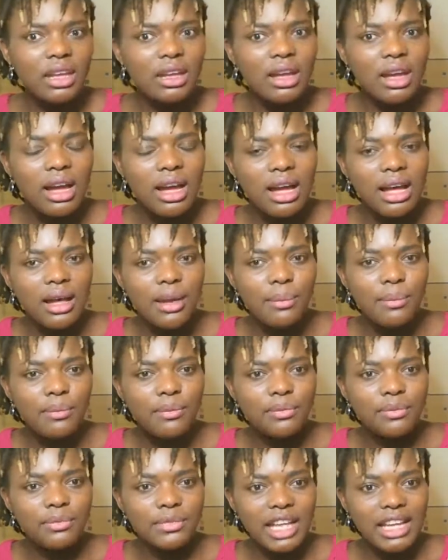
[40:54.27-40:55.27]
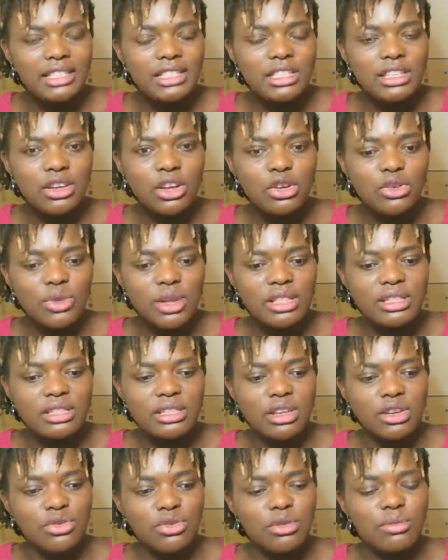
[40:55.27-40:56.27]
1900s,
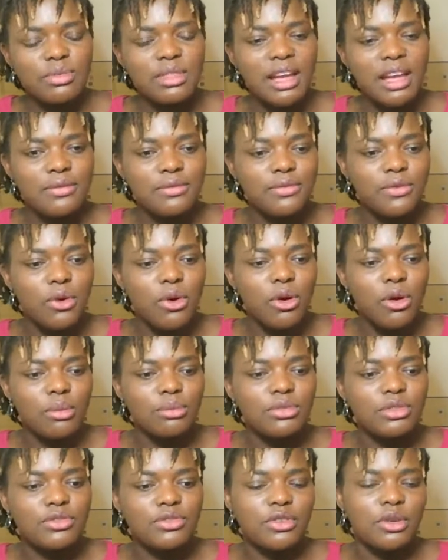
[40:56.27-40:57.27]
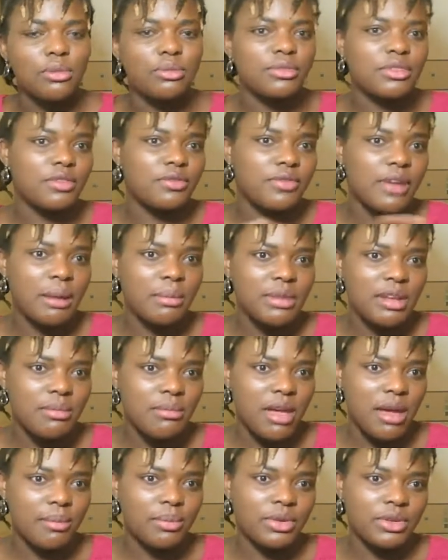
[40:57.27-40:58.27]
a group that formed from the family
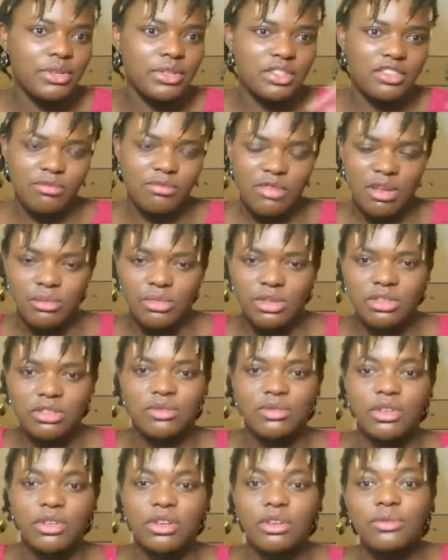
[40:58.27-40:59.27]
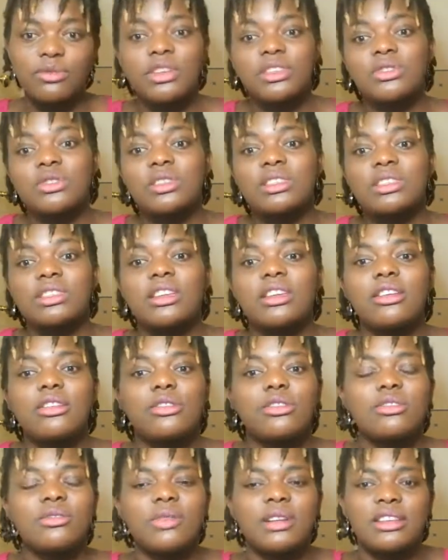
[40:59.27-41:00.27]
members of the Confederacy
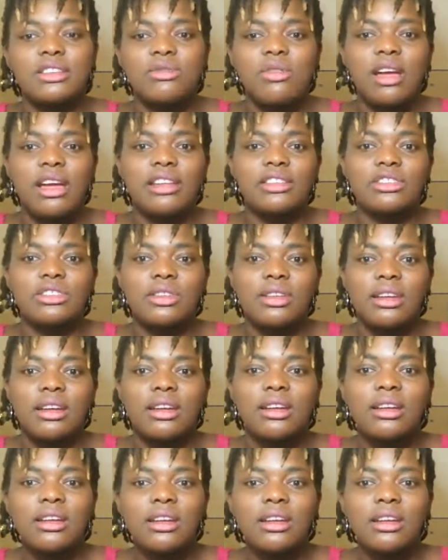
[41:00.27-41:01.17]
who were trying to